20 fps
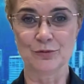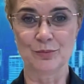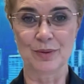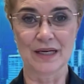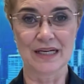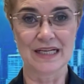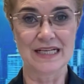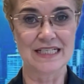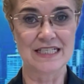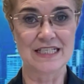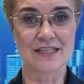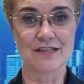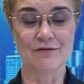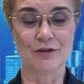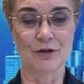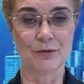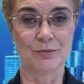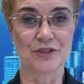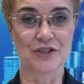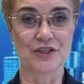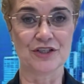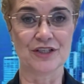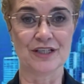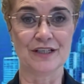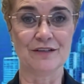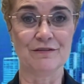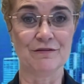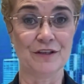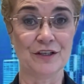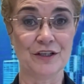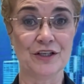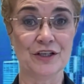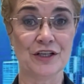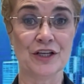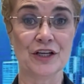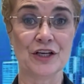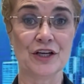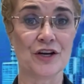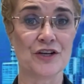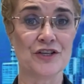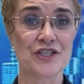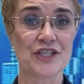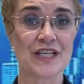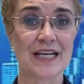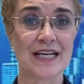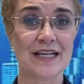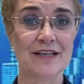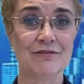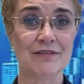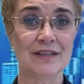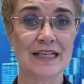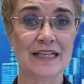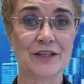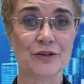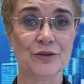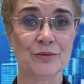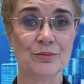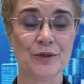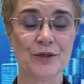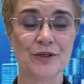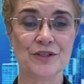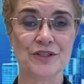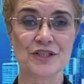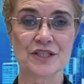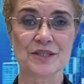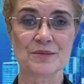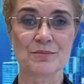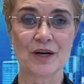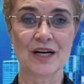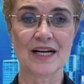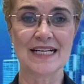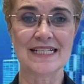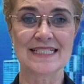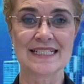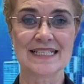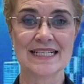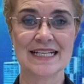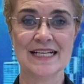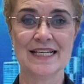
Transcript: plenty of opportunity for you to negotiate a really good purchase price.